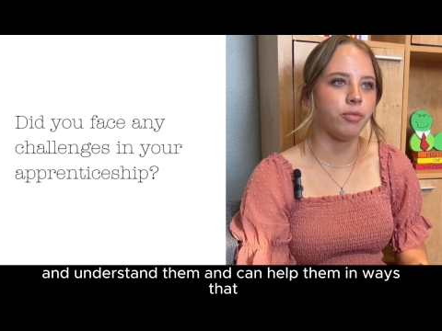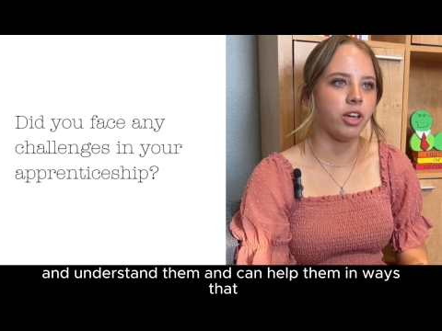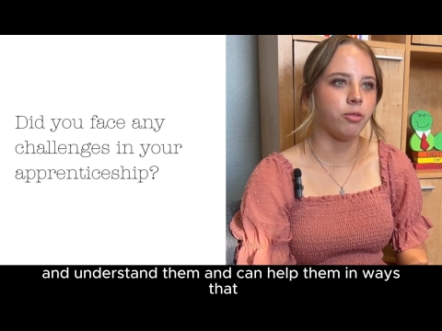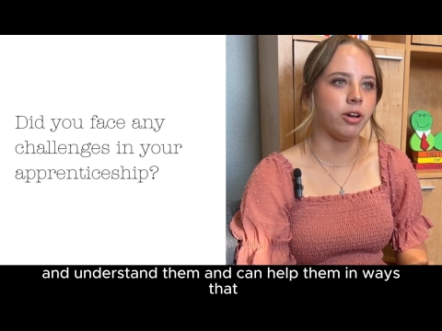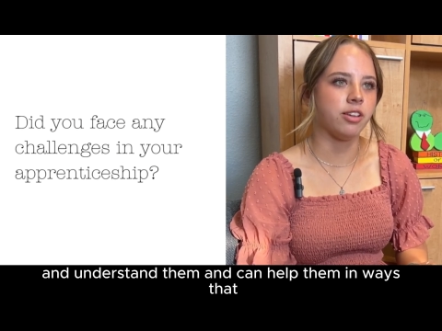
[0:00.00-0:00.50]

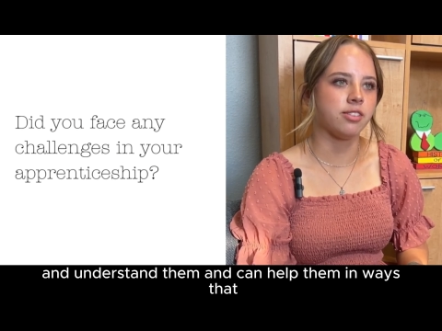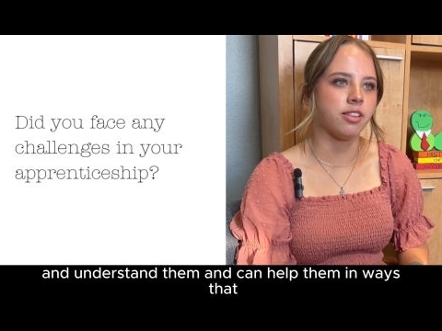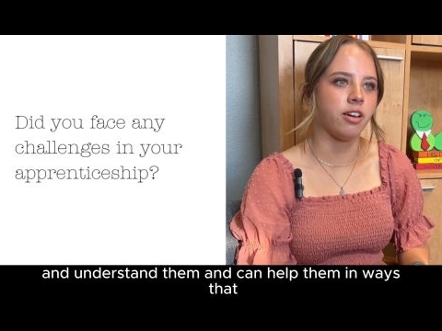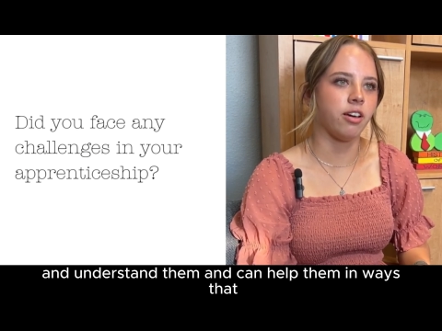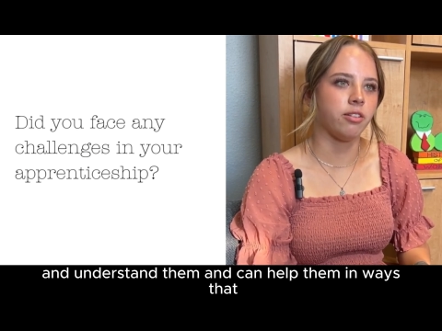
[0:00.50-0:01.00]
in ways
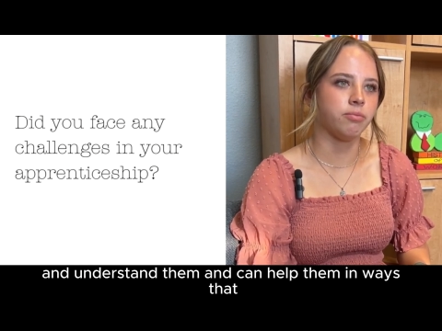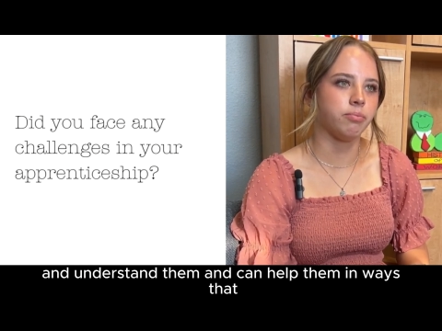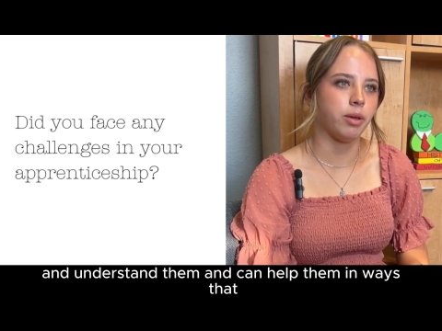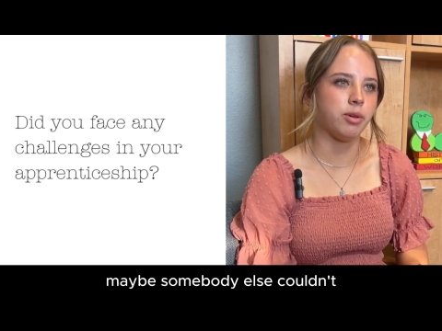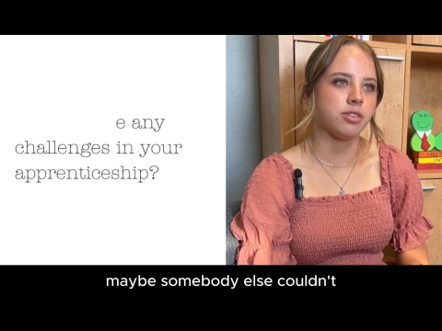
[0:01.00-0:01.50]
that
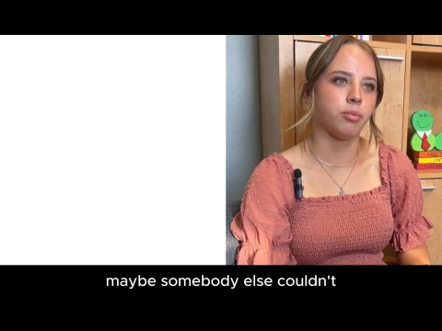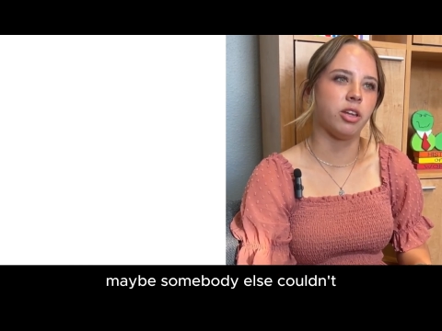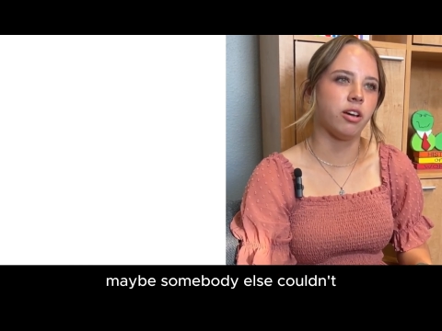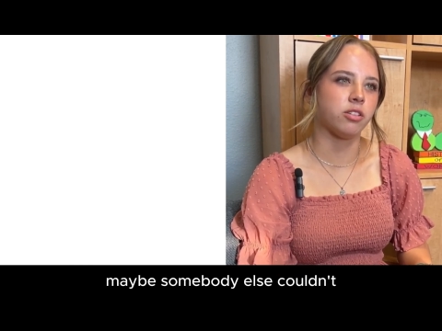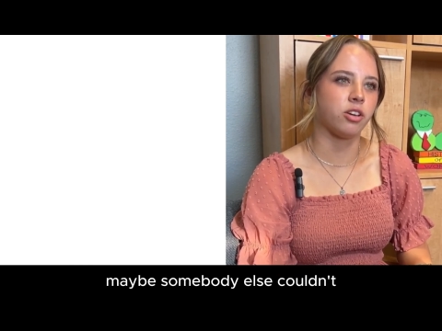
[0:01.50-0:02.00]
maybe
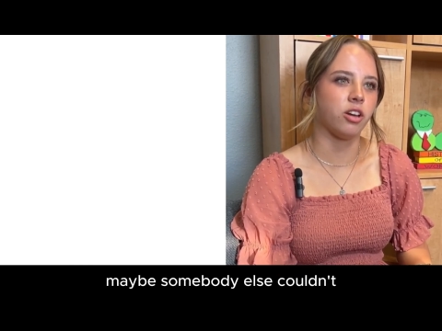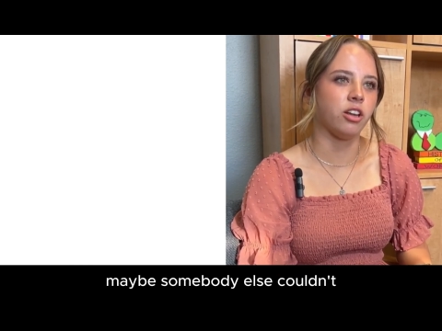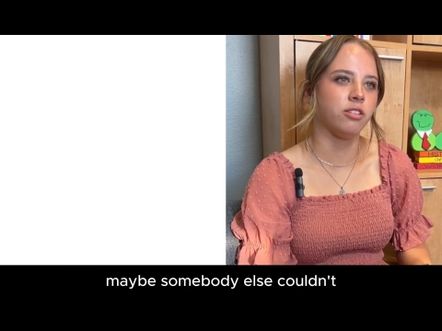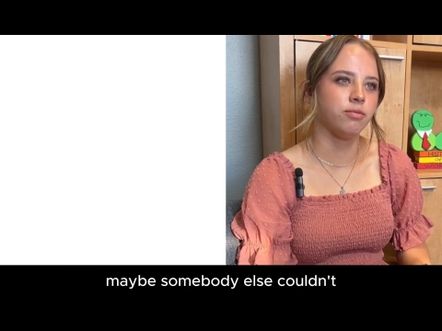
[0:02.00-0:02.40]
somebody else couldn't.